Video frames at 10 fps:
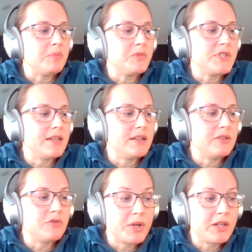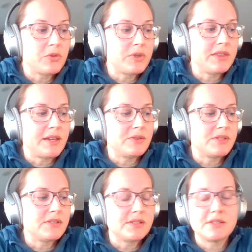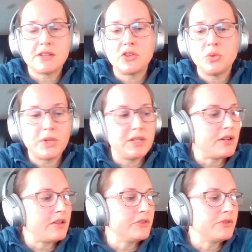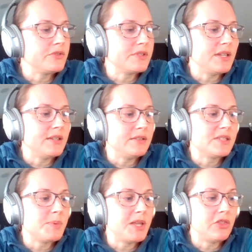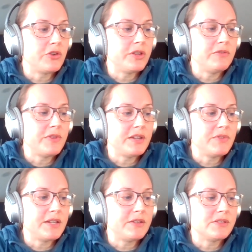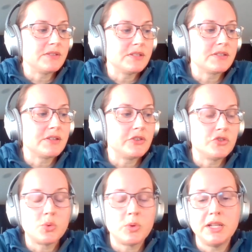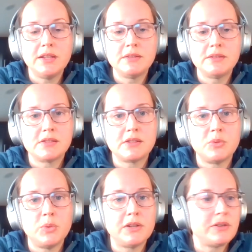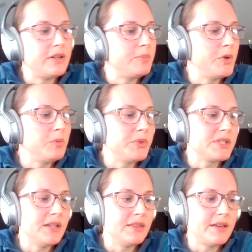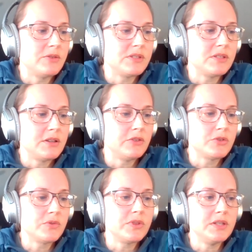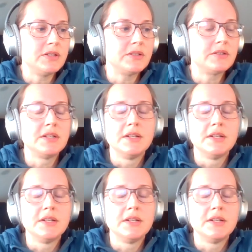taken in $43,601 and spent $35,620. So we are up almost $8,000 for the year.